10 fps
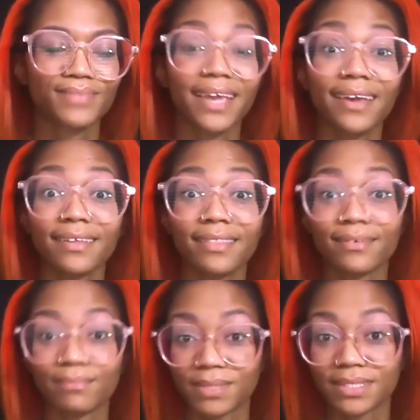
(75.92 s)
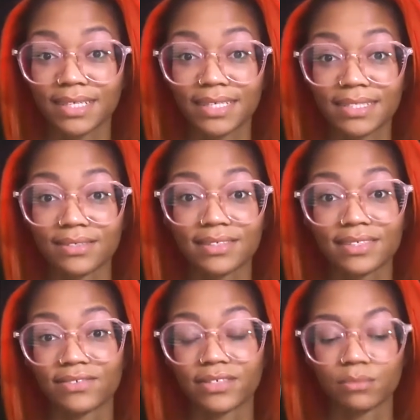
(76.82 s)
anthem, because that song
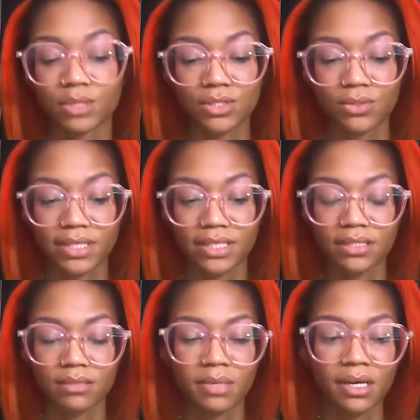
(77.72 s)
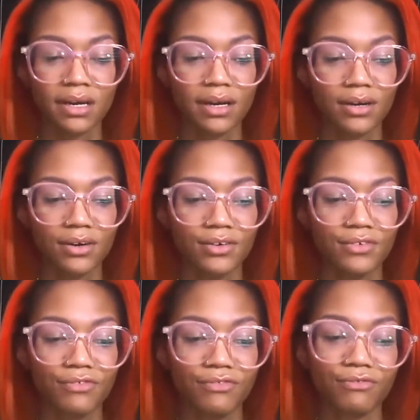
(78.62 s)
is very much an anthem
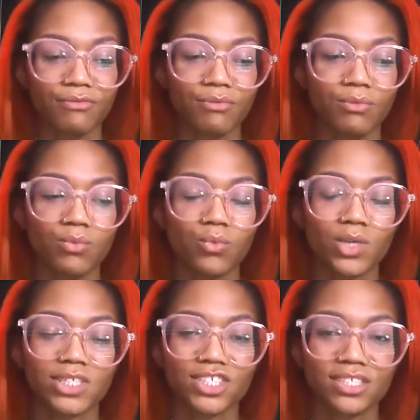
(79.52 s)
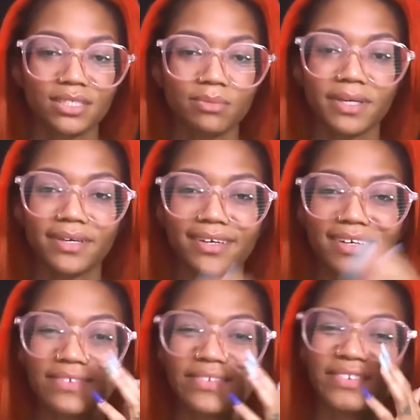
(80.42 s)
of what she's speaking
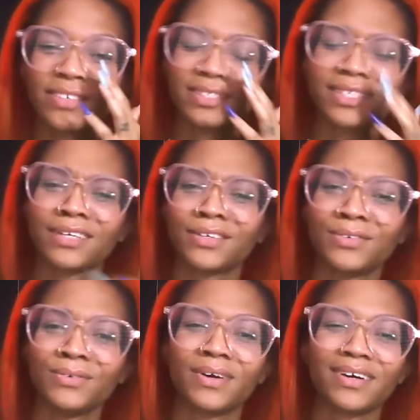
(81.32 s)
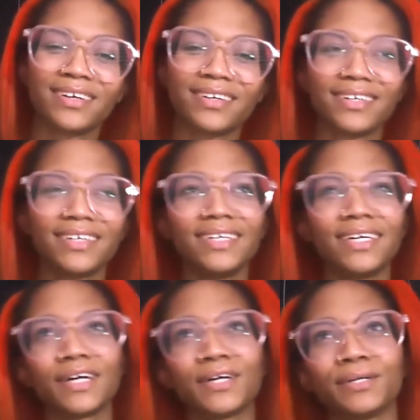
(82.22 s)
of, it feels like you are
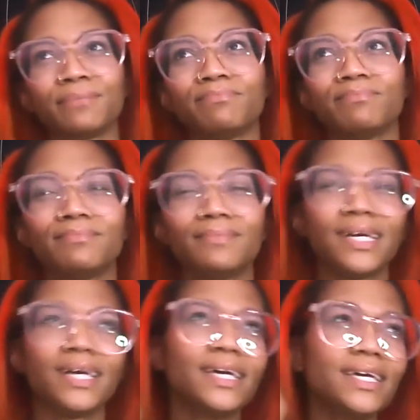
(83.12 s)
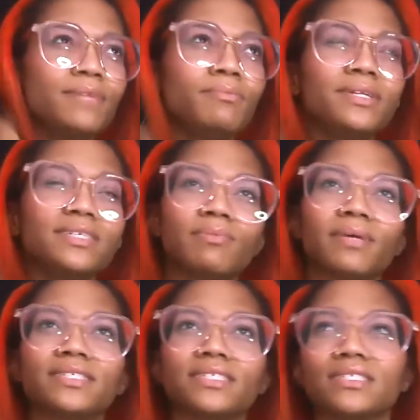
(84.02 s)
um, in many
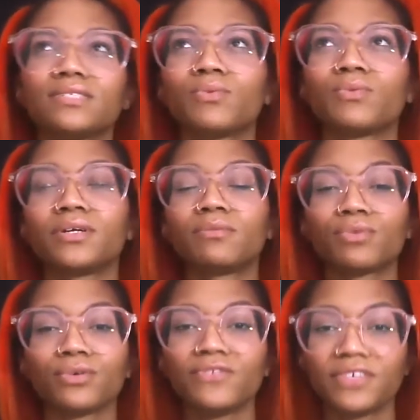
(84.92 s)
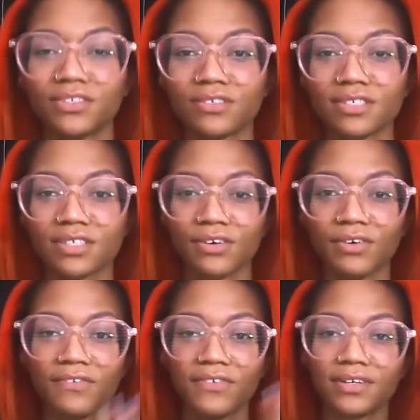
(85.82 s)
spaces one proving
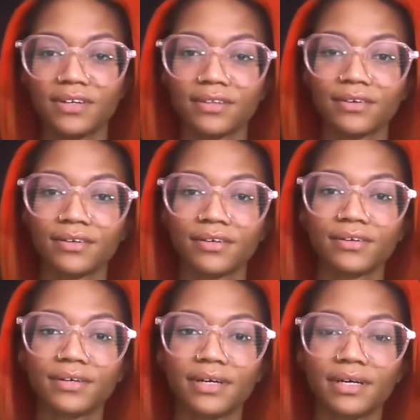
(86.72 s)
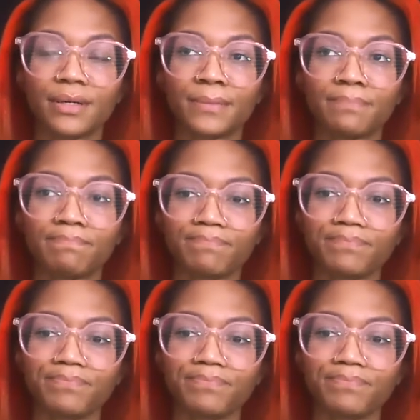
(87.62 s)
yourself another um,